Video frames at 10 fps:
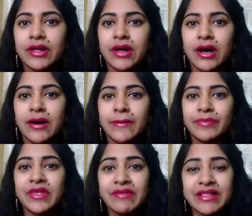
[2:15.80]
um,
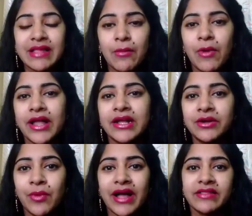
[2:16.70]
giving someone
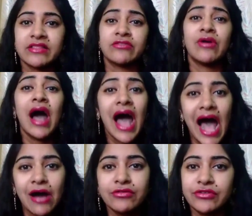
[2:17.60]
advice as to
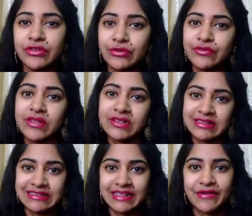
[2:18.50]
how to use a
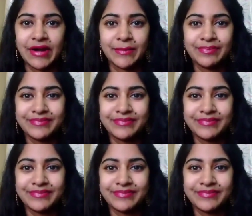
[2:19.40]
CC cream.